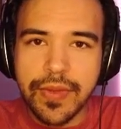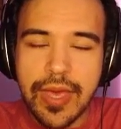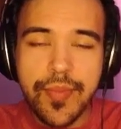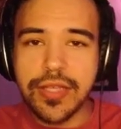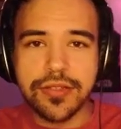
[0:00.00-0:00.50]

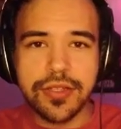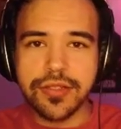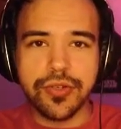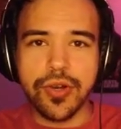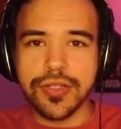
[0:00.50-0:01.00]
That makes
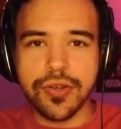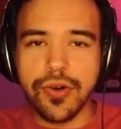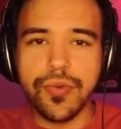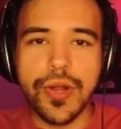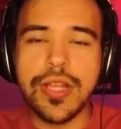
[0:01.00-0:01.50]
sense across a
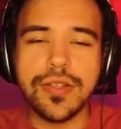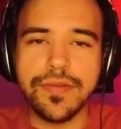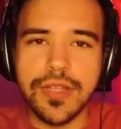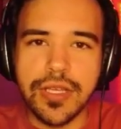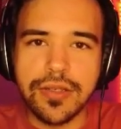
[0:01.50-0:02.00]
whole range of
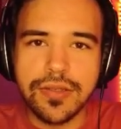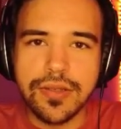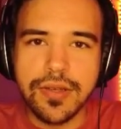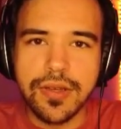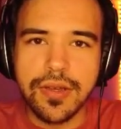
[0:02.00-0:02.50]
things.
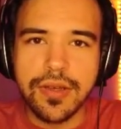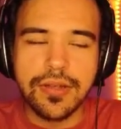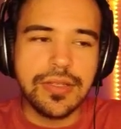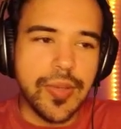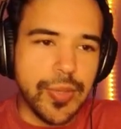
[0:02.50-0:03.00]

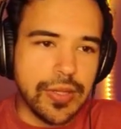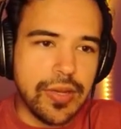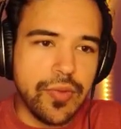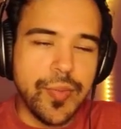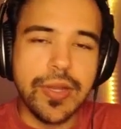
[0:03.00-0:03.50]
Typically,
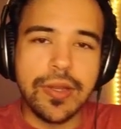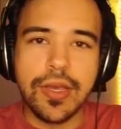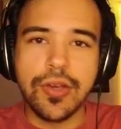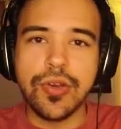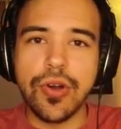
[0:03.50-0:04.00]
women
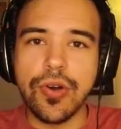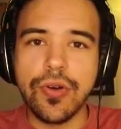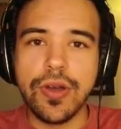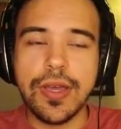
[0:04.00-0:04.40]
go